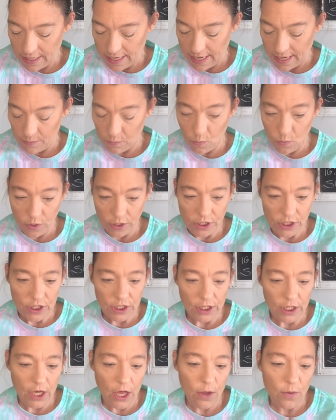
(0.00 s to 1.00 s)
I wanted to
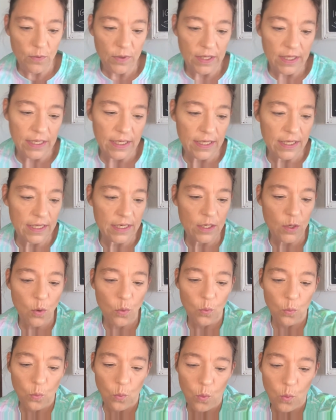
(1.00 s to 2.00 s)
go in
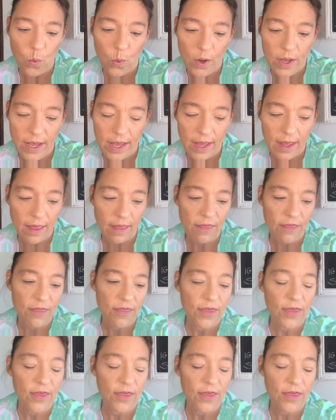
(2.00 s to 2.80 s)
with,